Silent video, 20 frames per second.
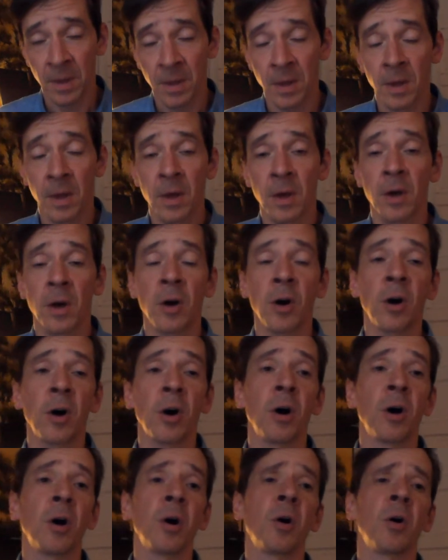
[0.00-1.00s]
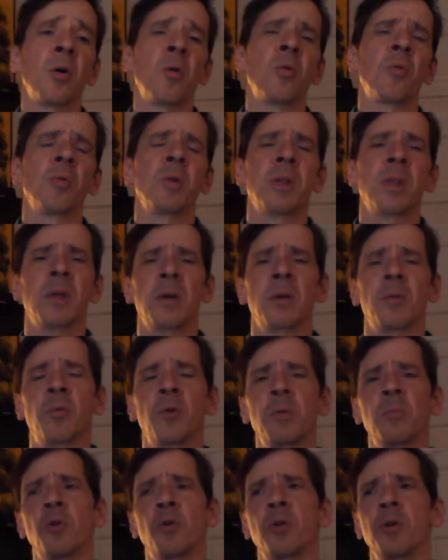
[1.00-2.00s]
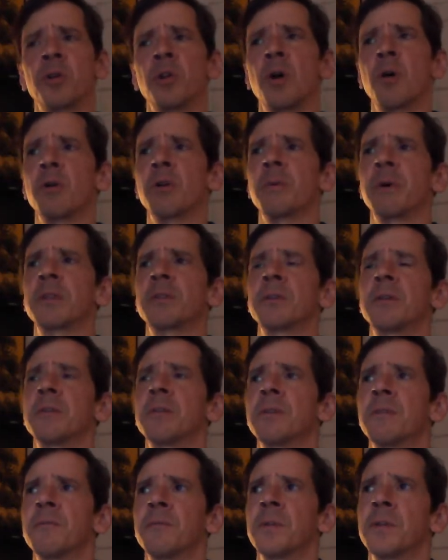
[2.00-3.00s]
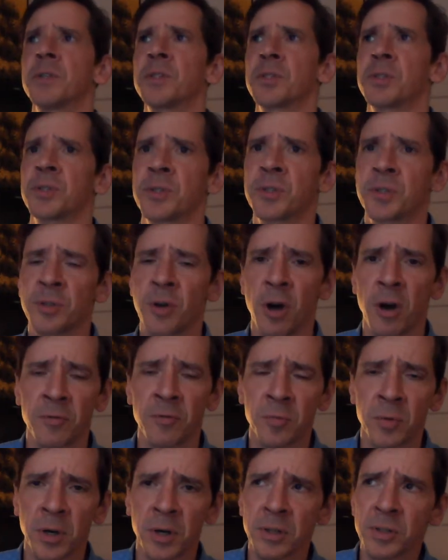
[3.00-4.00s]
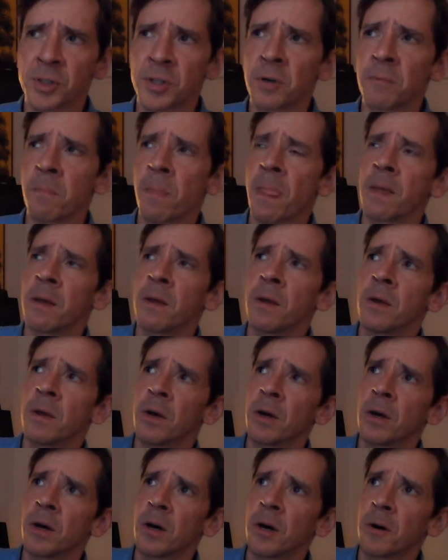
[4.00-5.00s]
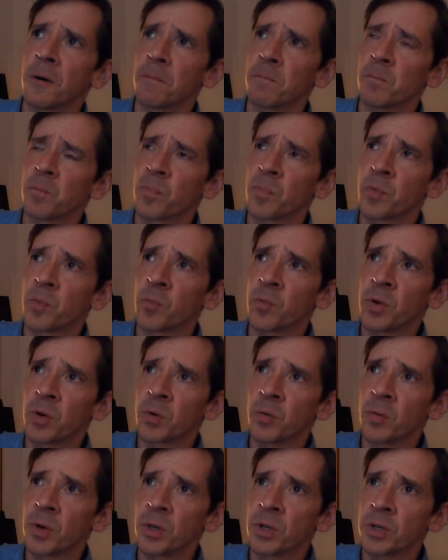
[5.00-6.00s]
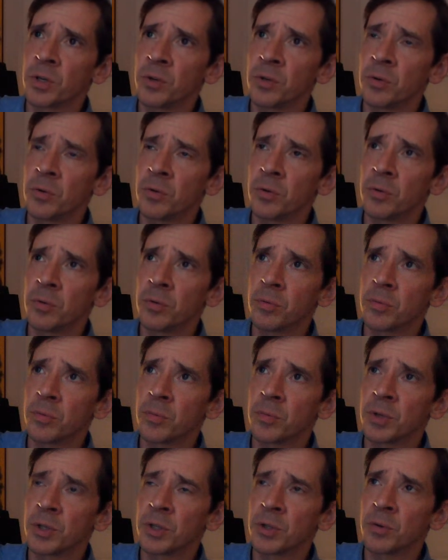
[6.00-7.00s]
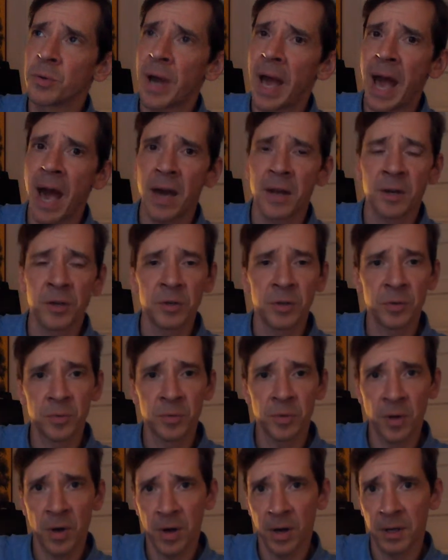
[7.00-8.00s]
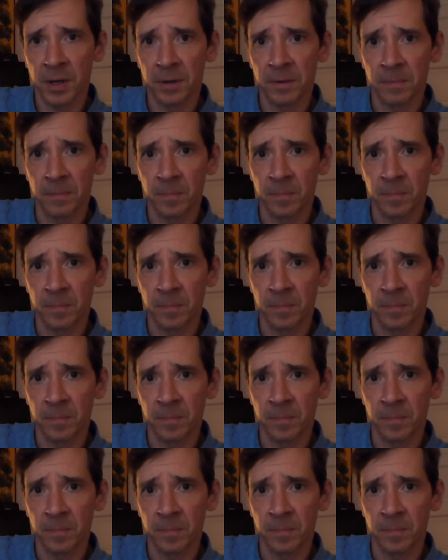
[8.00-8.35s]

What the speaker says: Okay. One more note about the Fitch software. So when you add a new line,